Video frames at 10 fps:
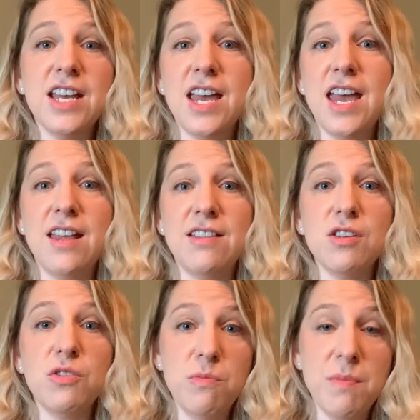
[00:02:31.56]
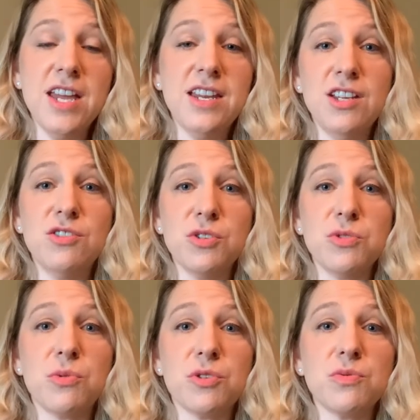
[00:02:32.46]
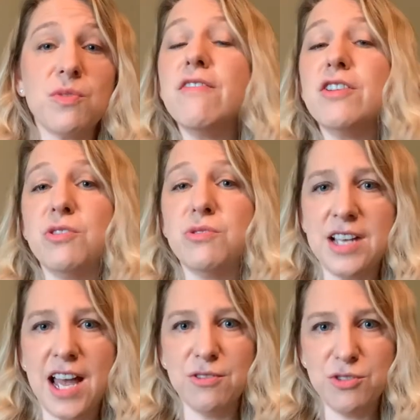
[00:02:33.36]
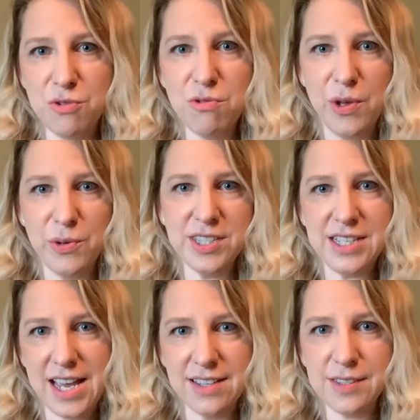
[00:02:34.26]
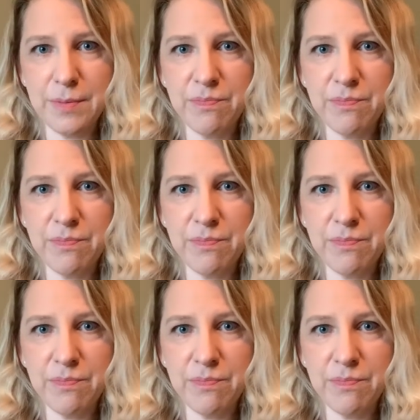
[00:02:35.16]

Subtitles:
and you may need to source revenues now to those states.